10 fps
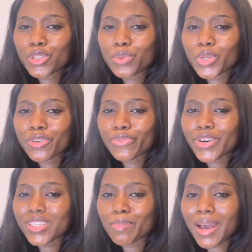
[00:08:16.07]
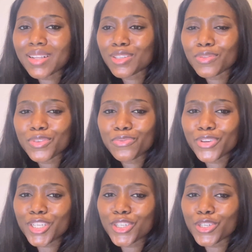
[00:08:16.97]
done with the first part of the
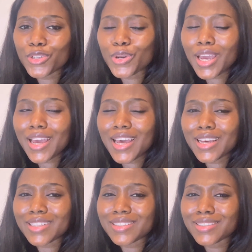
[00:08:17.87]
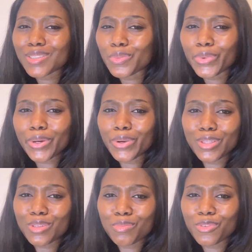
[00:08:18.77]
video and we are
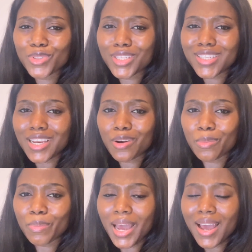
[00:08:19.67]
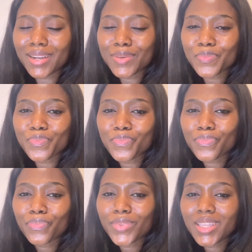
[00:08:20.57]
going to move to the second part
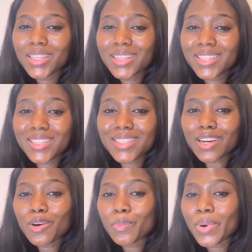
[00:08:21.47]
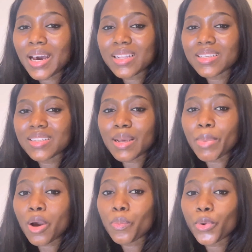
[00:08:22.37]
this second part is
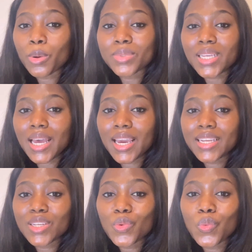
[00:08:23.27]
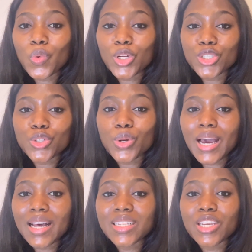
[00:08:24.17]
about prompt guide what do you
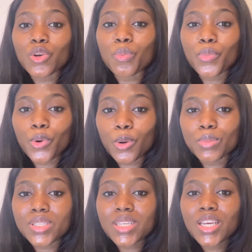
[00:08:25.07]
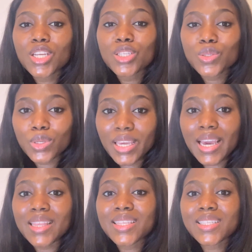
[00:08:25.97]
add in your prompt to
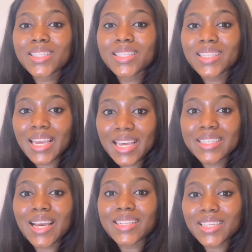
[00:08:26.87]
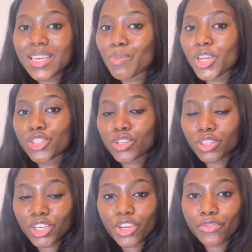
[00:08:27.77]
get the exact image you're
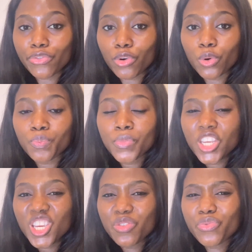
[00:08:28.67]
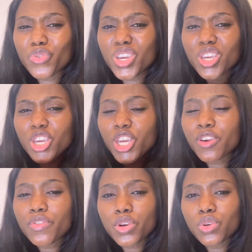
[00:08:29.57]
looking for if we
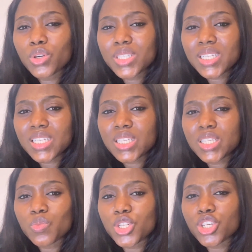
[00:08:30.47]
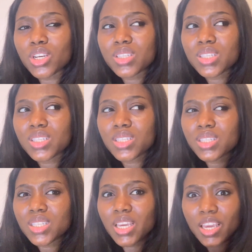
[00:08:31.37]
if you notice we just
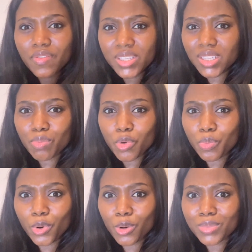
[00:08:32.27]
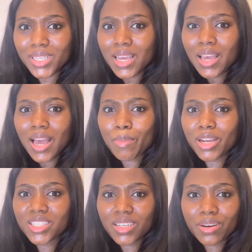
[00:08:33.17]
gave a simple prompt
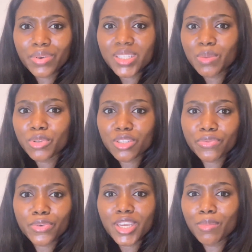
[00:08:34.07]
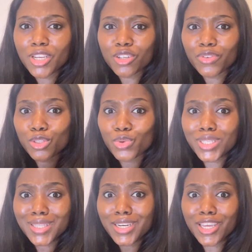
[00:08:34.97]
about generate a beautiful image of a
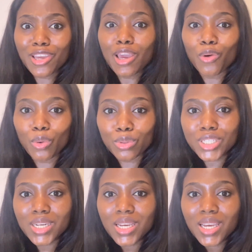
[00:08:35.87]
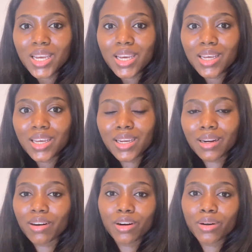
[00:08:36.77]
23 year old
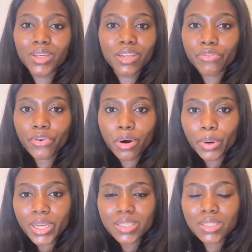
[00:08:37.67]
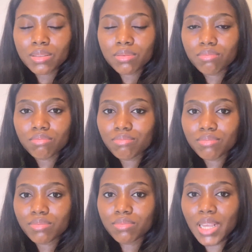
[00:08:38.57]
girl in a forest
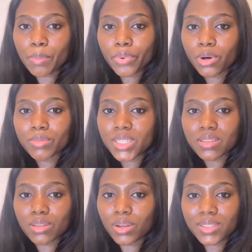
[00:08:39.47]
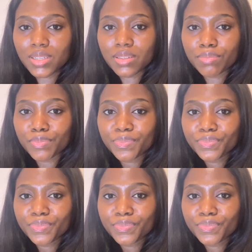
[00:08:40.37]
that prompt is nothing